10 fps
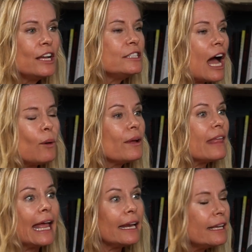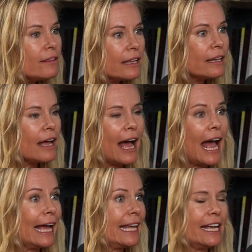Not with anything.
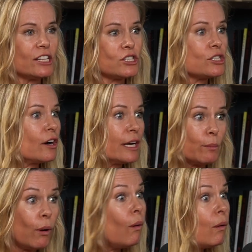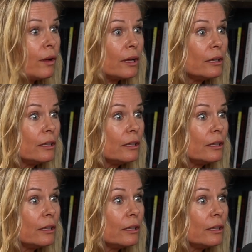I can't start at Polk.